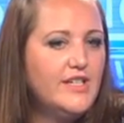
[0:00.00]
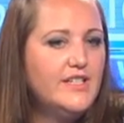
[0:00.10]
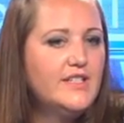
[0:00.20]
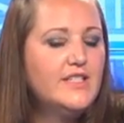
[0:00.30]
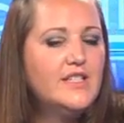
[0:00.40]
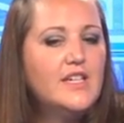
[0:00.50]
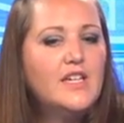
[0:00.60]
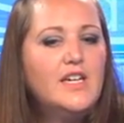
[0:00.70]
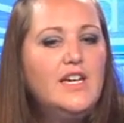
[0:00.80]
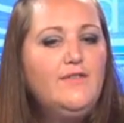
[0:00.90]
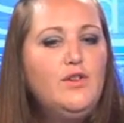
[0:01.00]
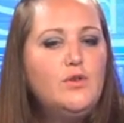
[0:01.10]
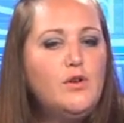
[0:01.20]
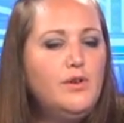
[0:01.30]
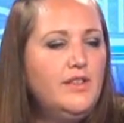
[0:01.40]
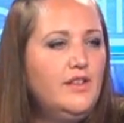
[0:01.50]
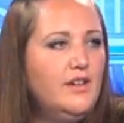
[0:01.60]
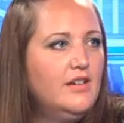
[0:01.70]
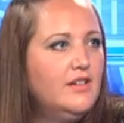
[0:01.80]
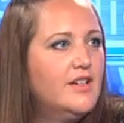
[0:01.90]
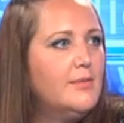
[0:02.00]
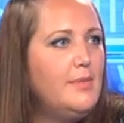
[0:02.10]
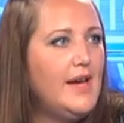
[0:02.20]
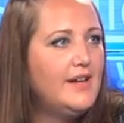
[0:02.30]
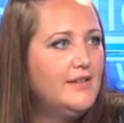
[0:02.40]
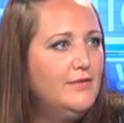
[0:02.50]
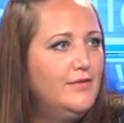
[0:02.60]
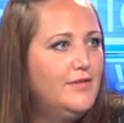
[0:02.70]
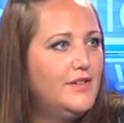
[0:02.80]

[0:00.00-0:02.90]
is if you go in there combative